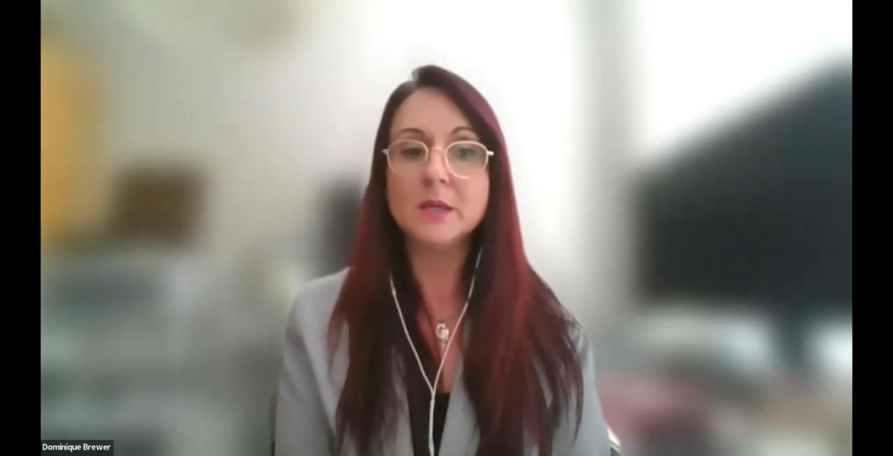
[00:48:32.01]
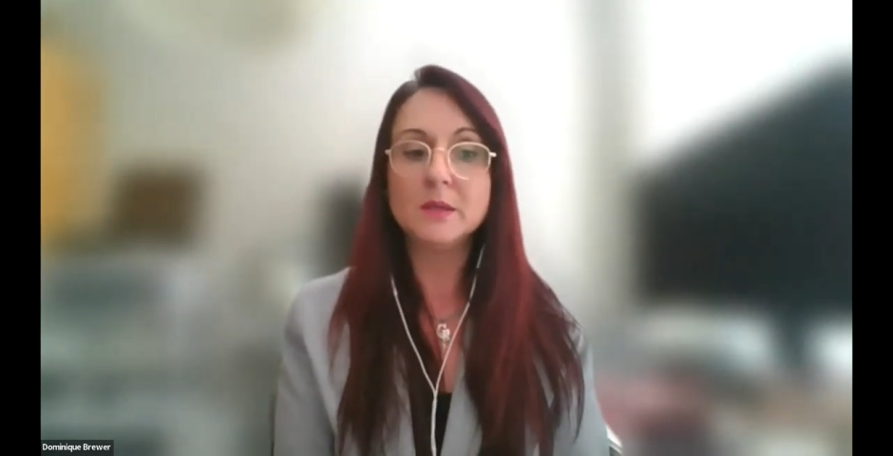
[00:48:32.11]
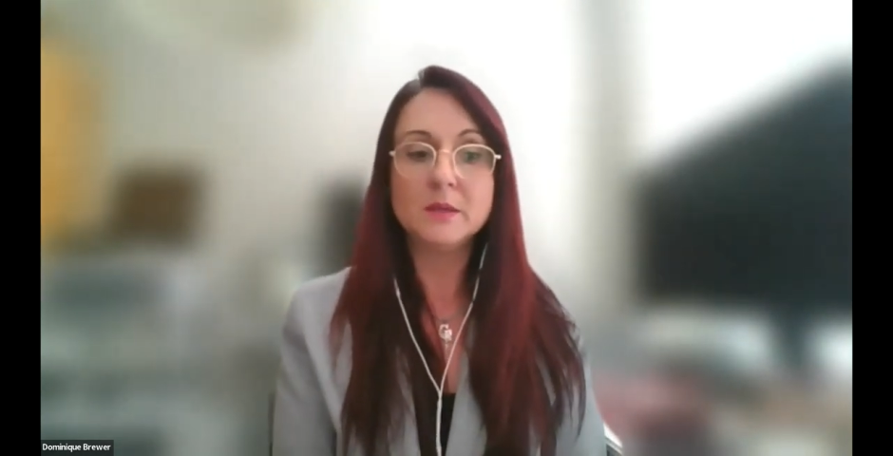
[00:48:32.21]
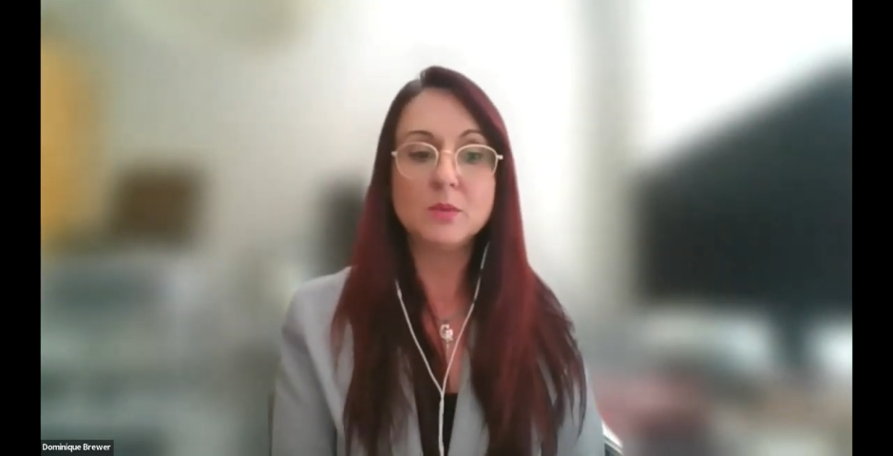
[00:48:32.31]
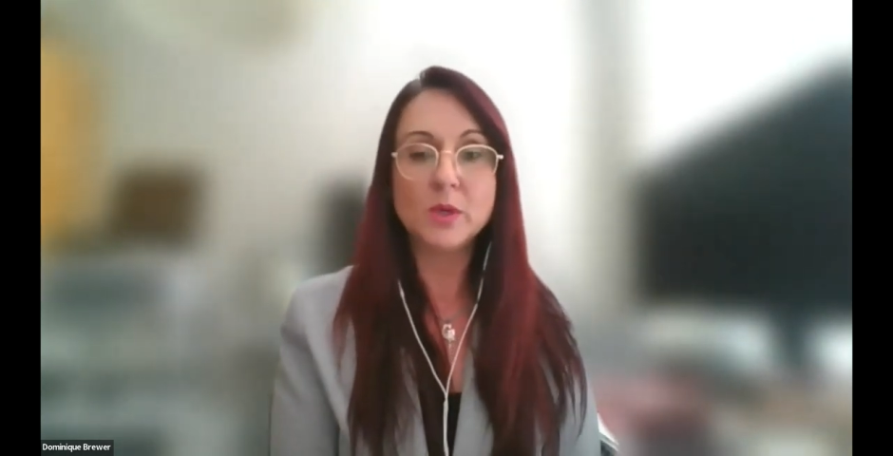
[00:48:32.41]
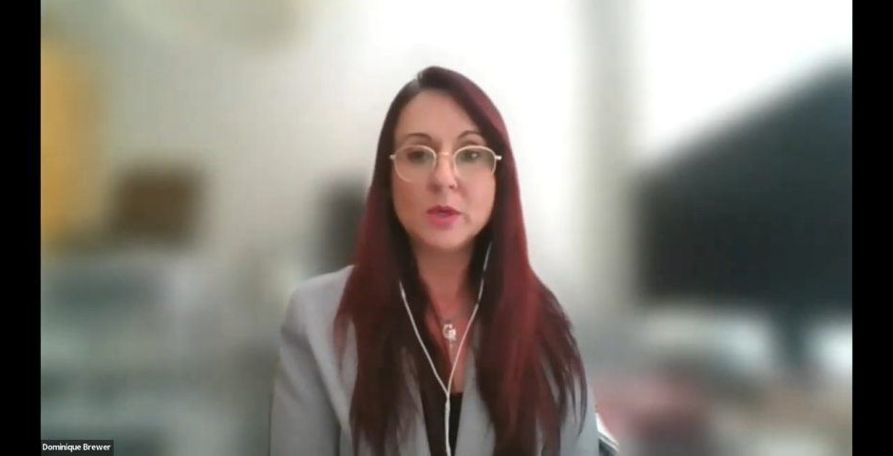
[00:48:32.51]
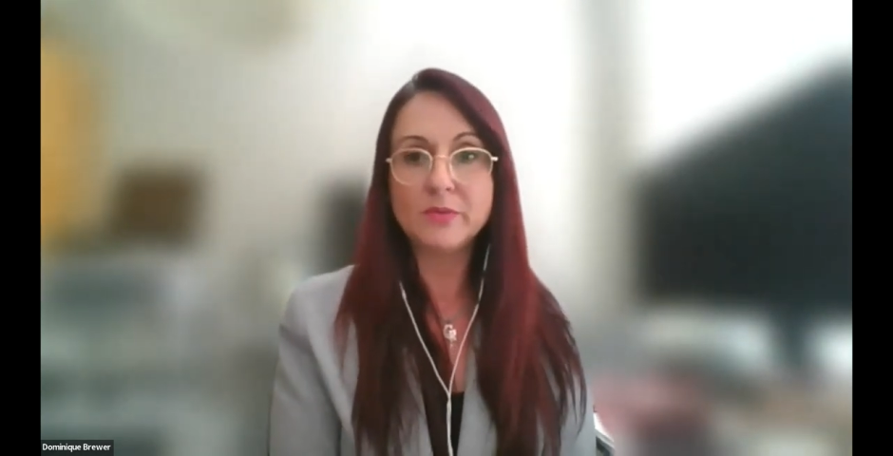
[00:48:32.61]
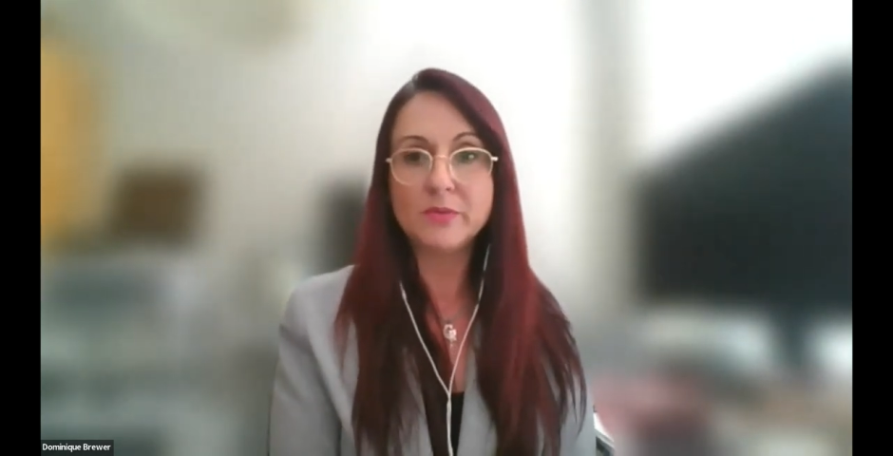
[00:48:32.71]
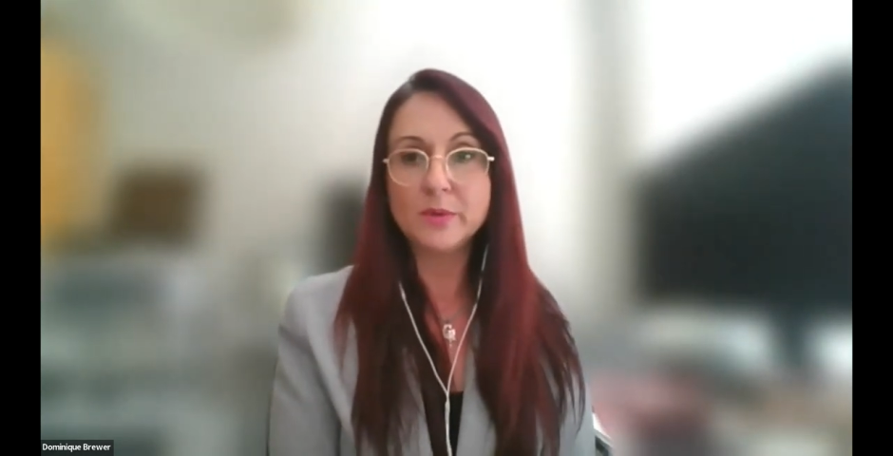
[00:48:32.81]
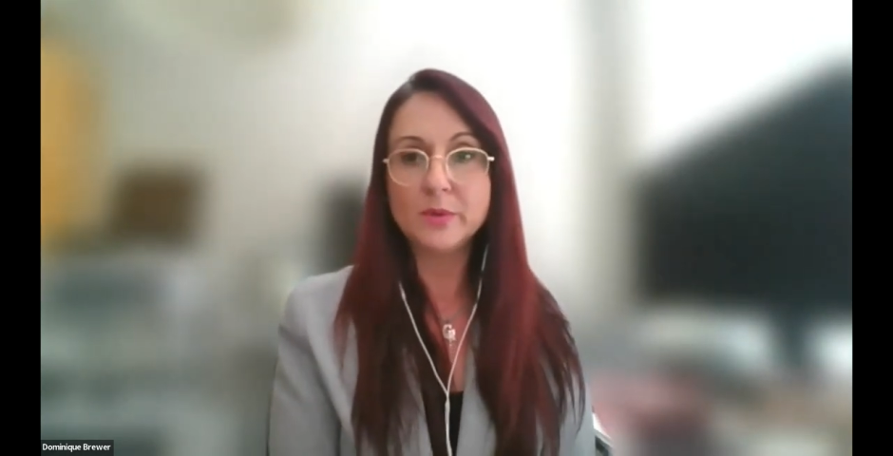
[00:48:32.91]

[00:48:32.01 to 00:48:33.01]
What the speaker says: one of our